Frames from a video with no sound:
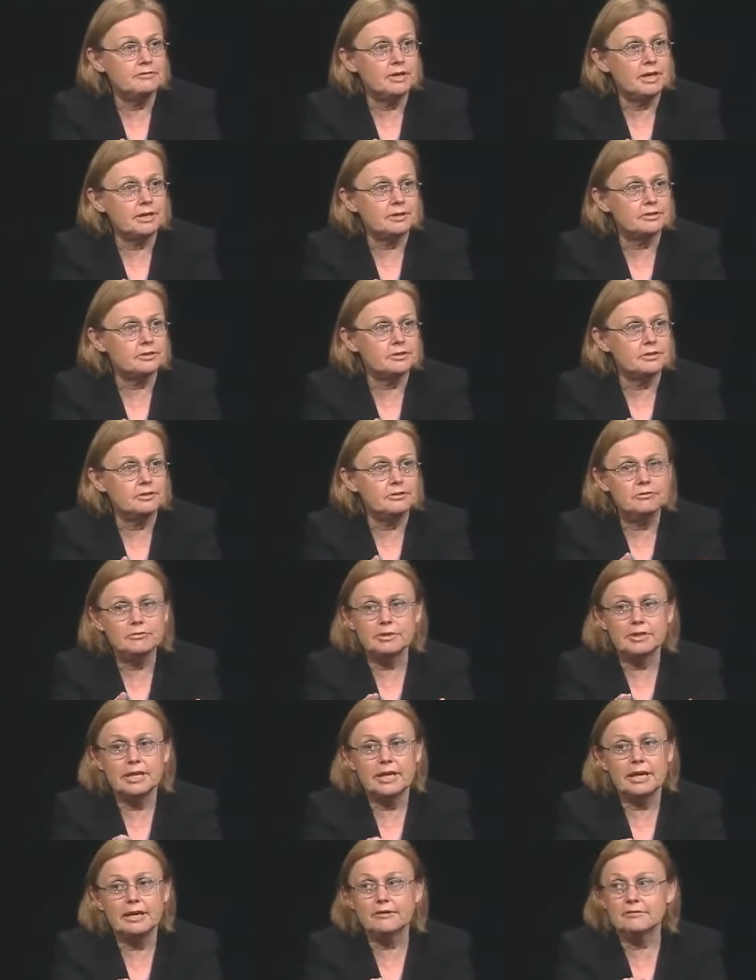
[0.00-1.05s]
effects. You
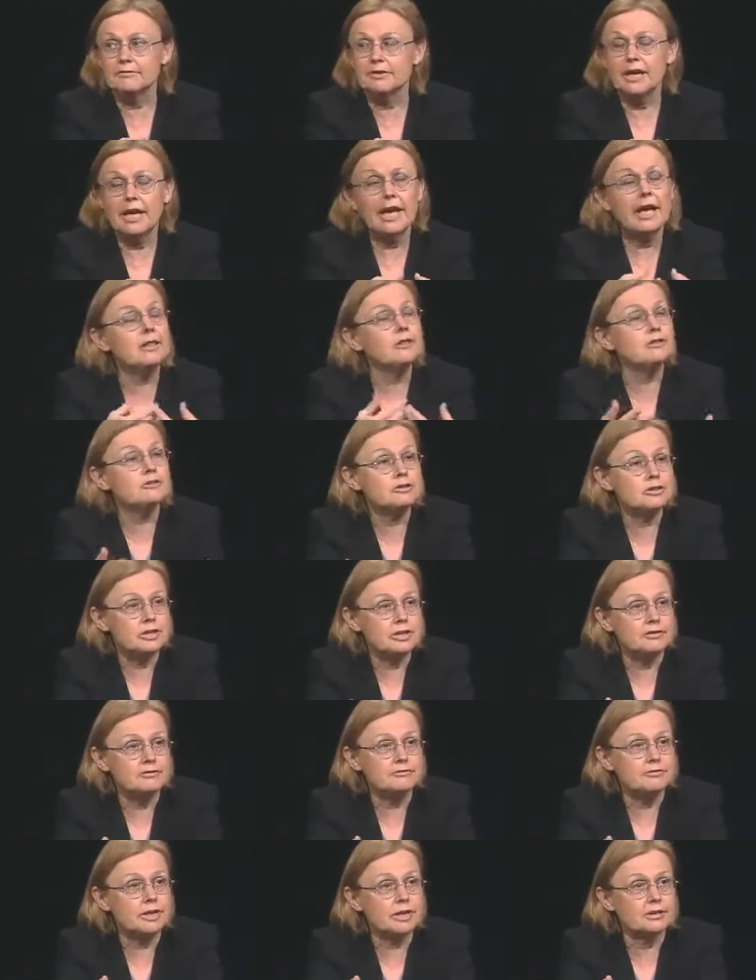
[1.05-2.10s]
could have
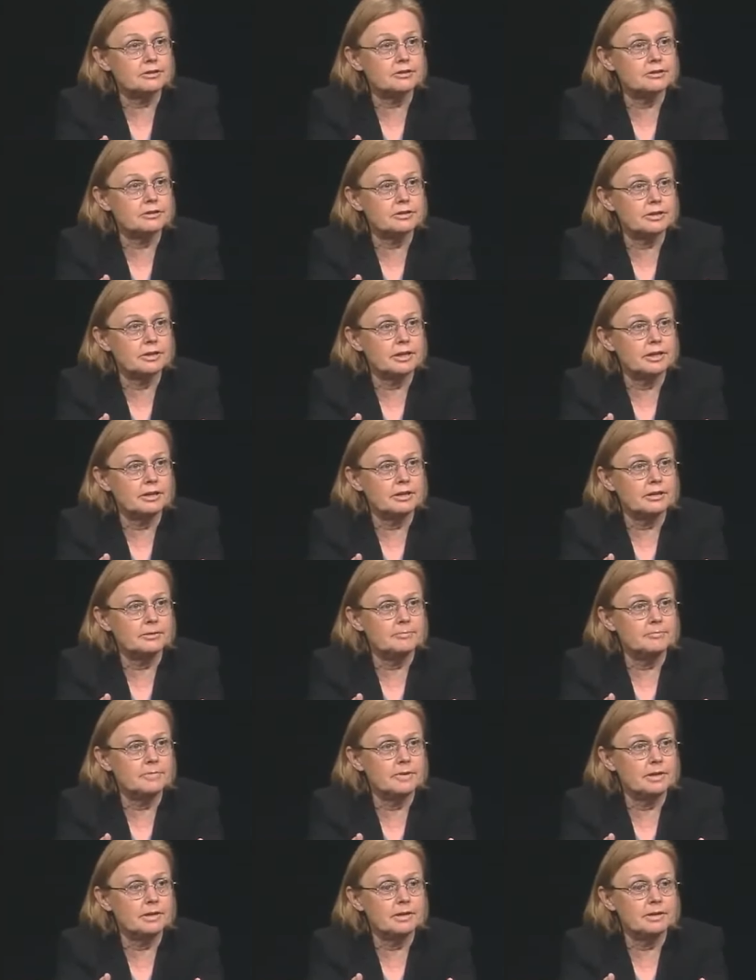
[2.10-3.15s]
allergy effects, uh,
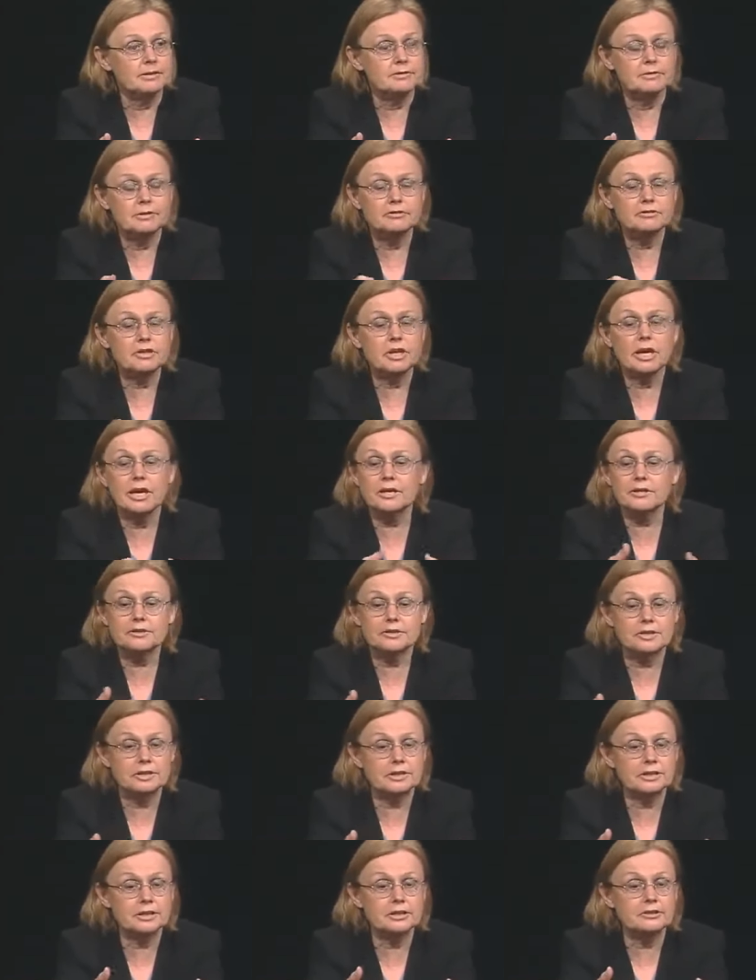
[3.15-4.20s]
uh,
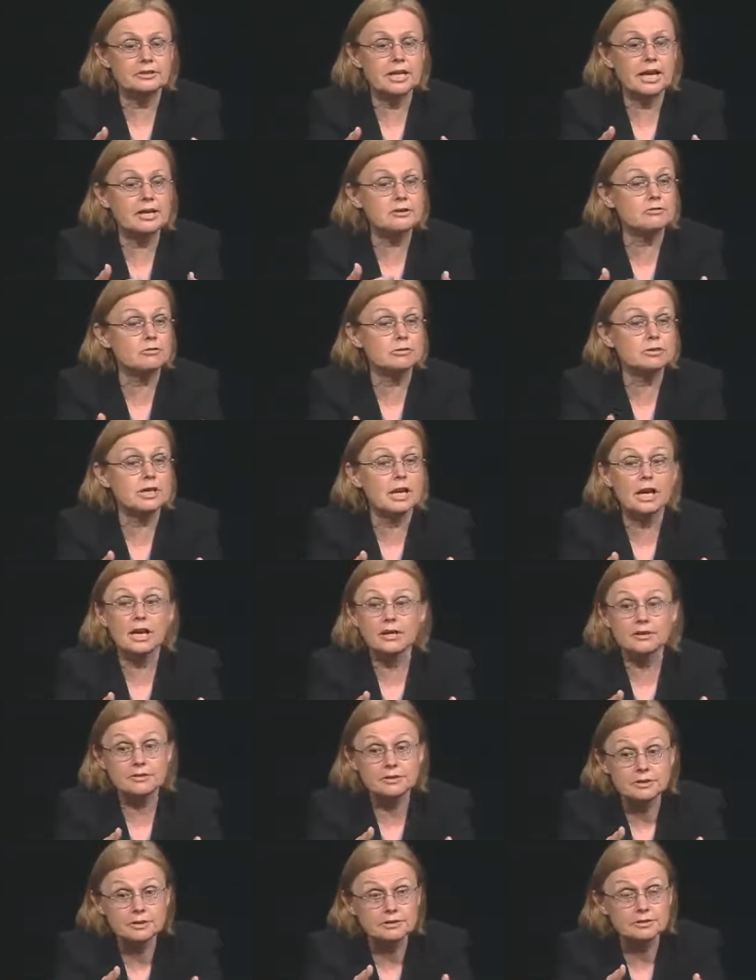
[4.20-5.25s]
toxic natural
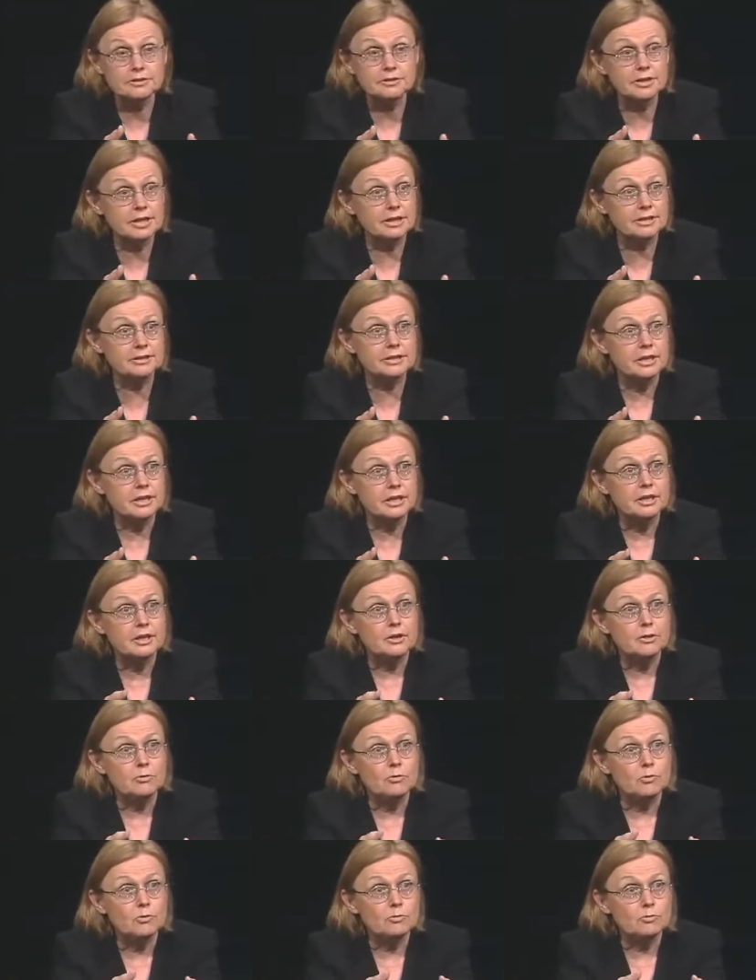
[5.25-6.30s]
toxins that
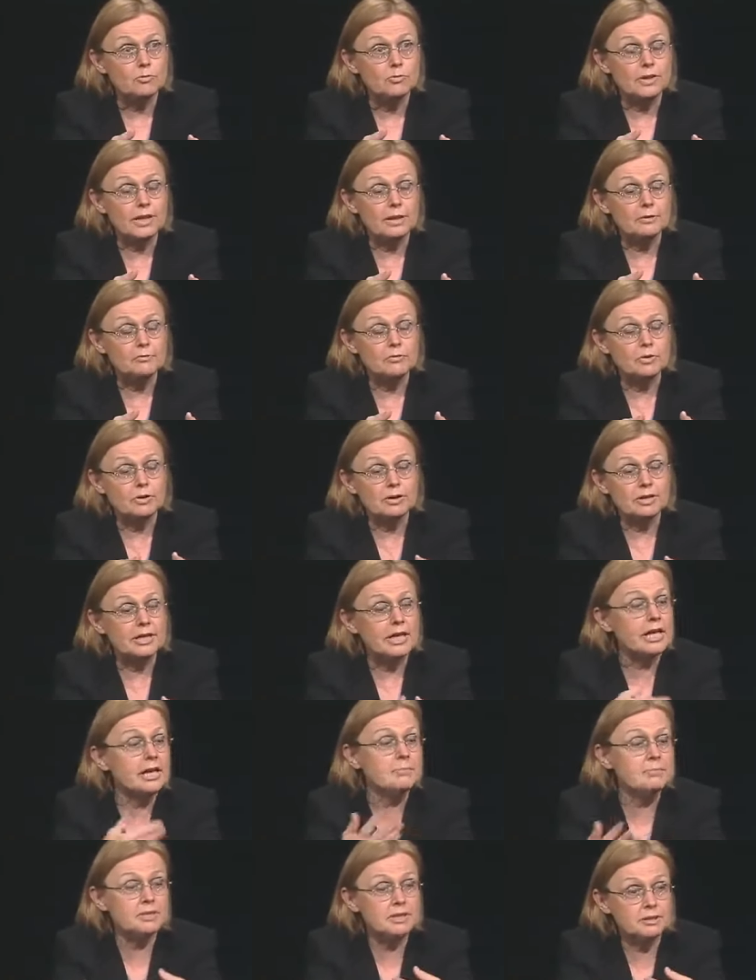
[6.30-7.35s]
that were
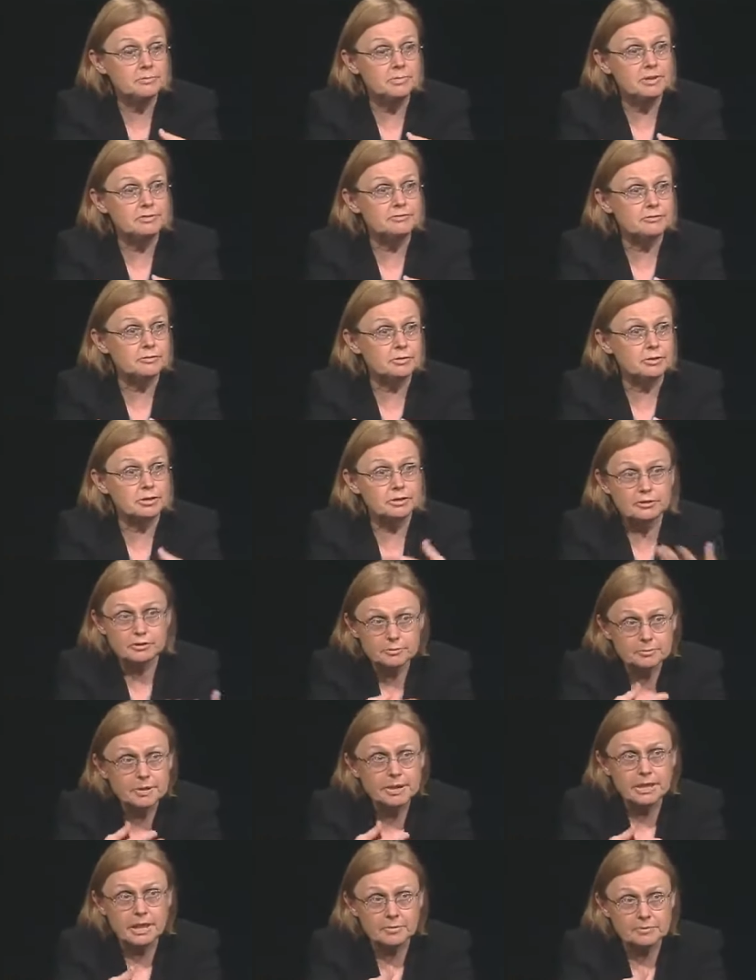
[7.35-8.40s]
inhibited before
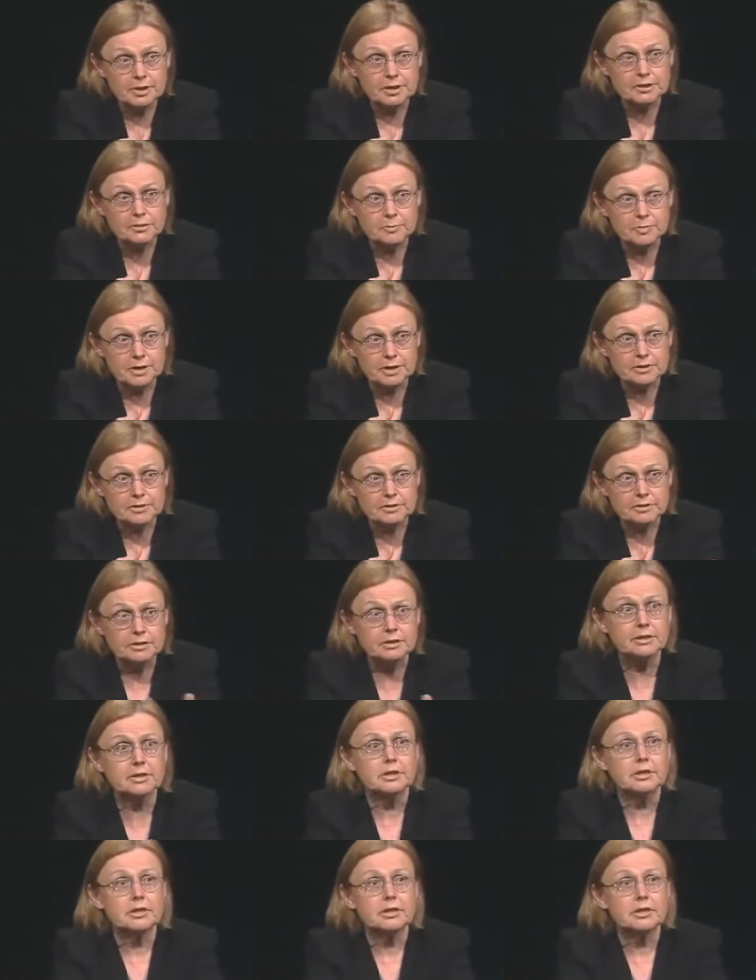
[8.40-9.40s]
could become expressed.